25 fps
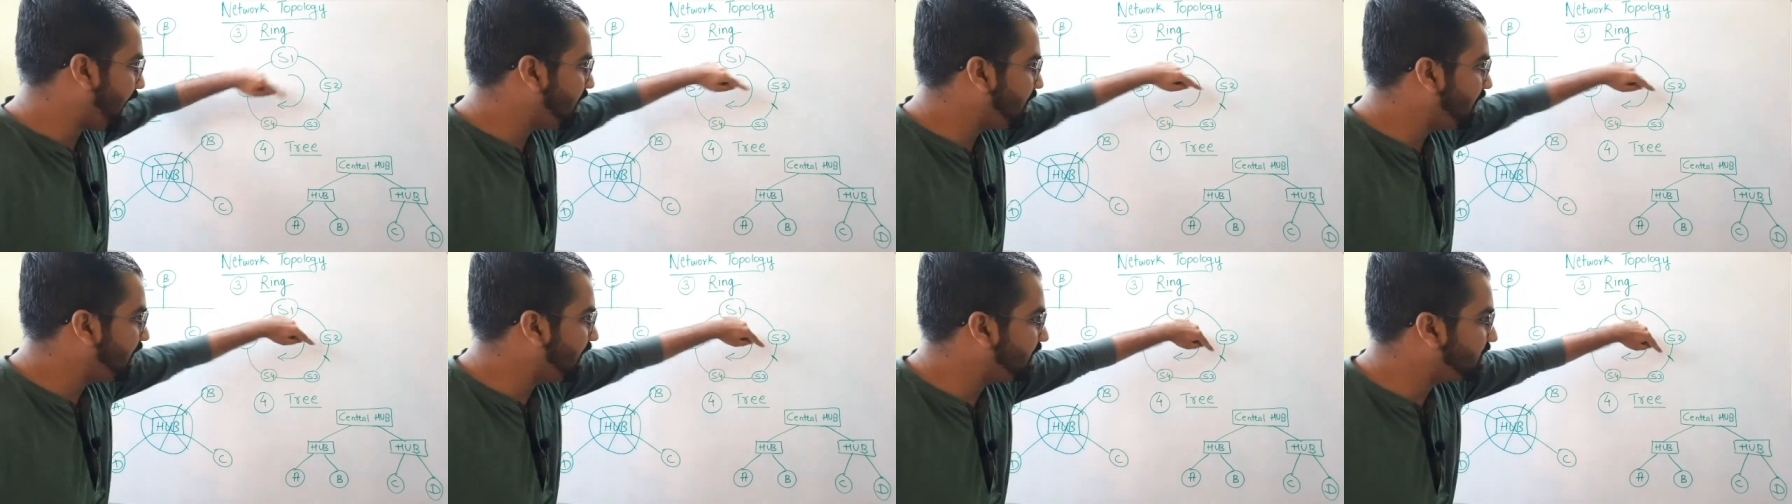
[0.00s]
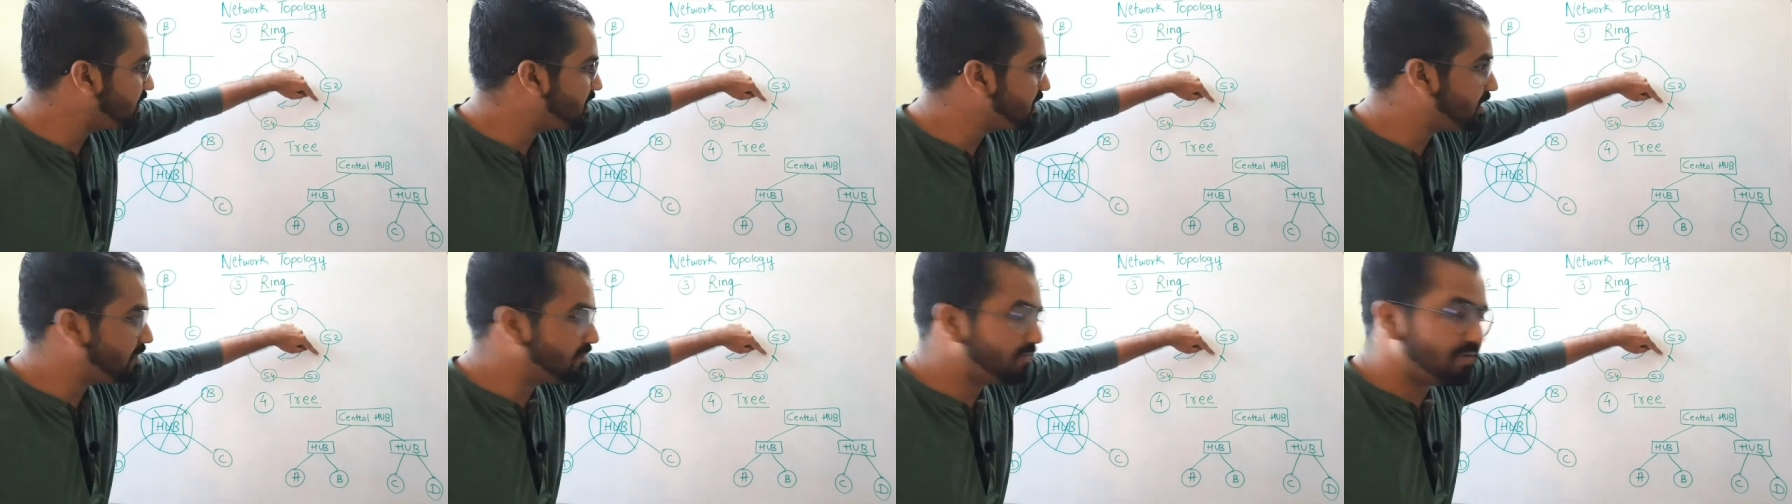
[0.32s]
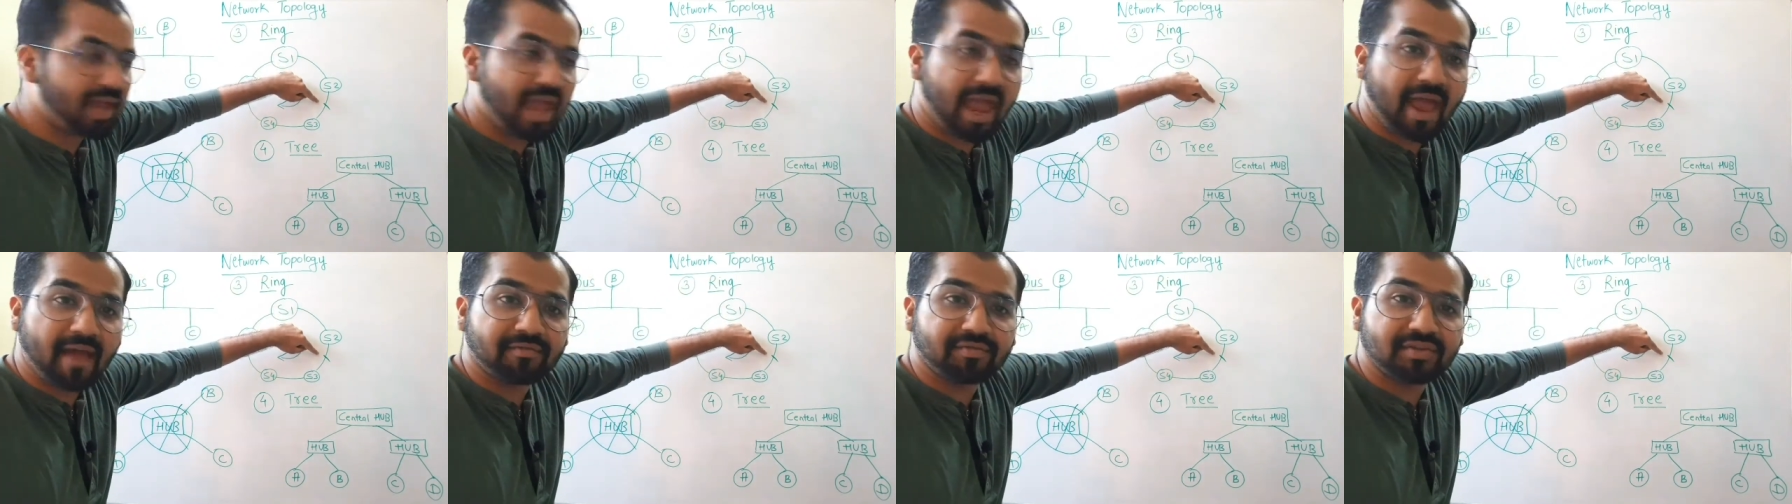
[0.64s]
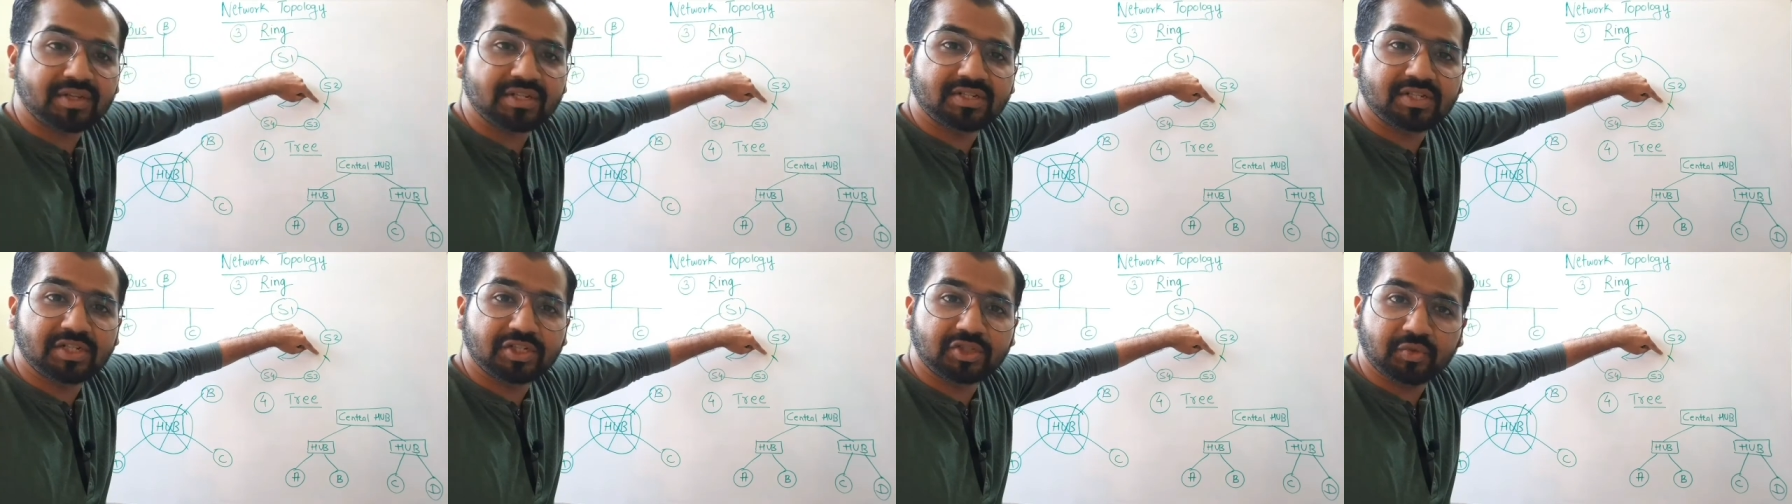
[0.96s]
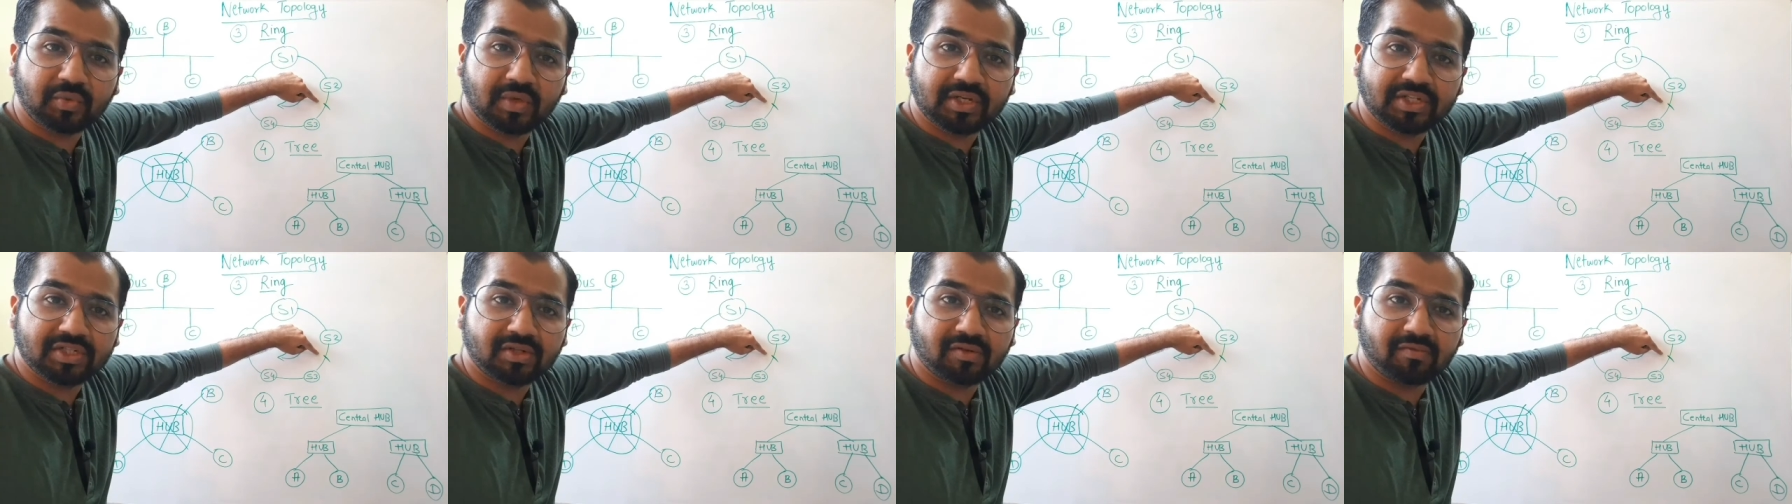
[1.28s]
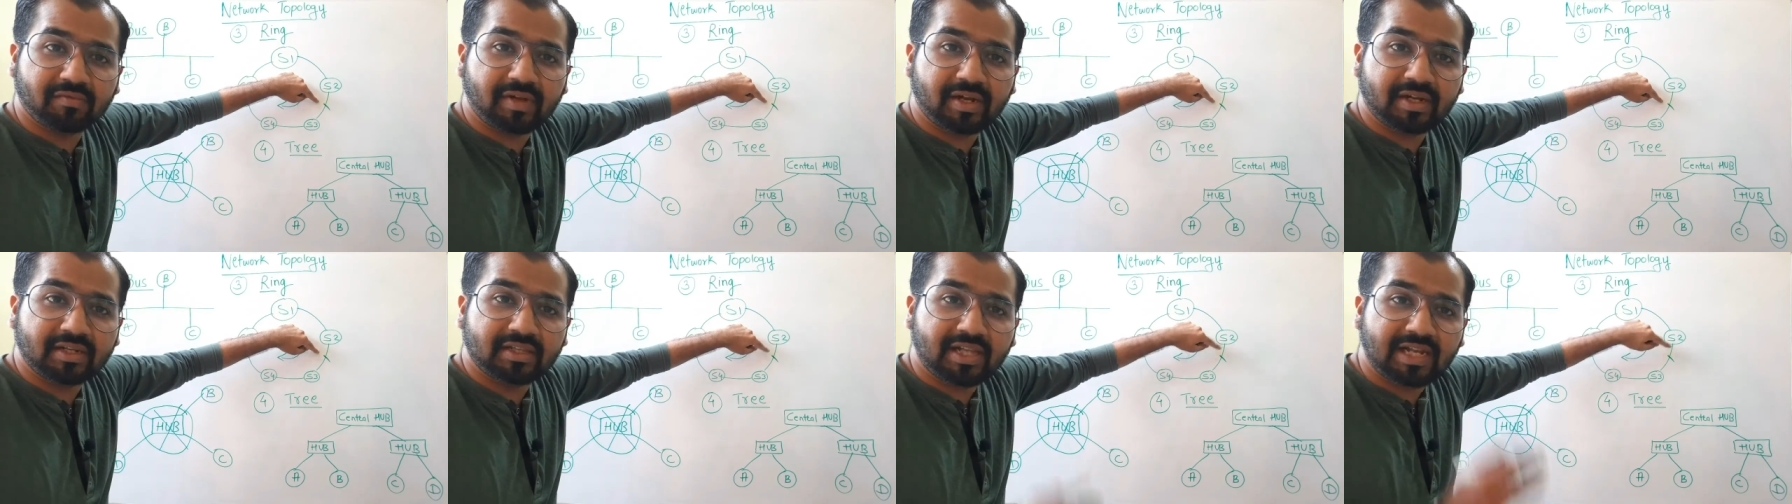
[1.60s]
and let's say we have this
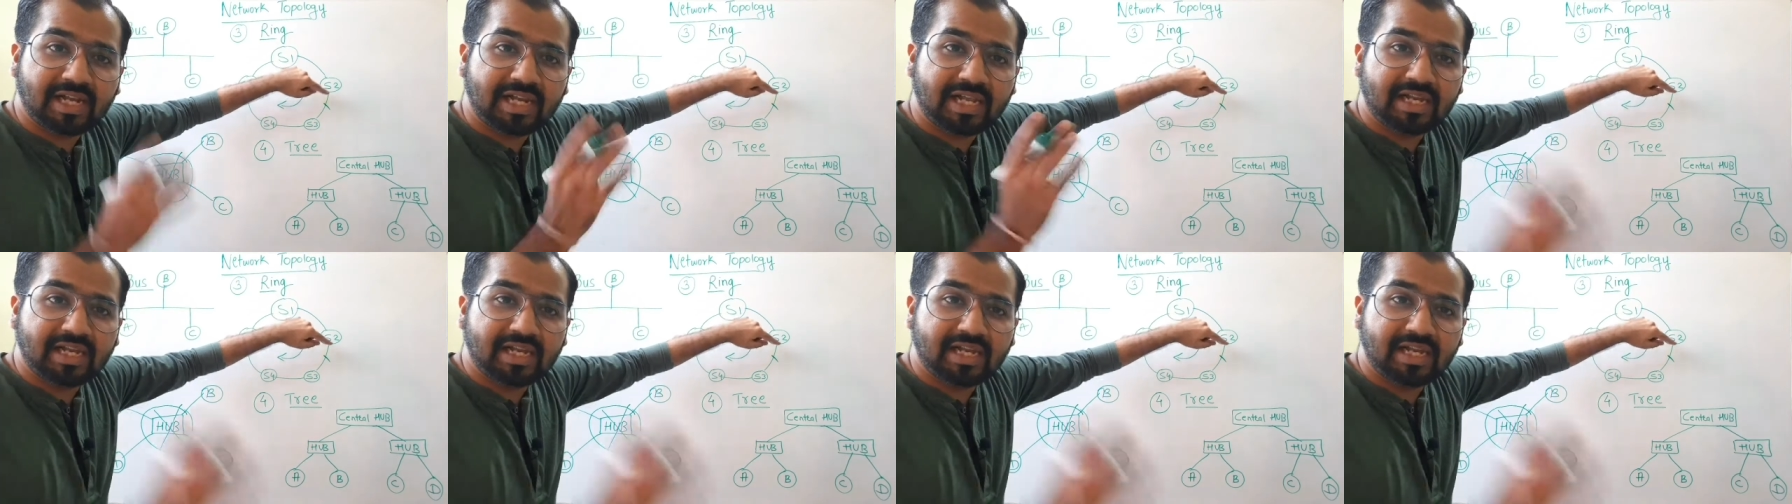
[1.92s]
situation where the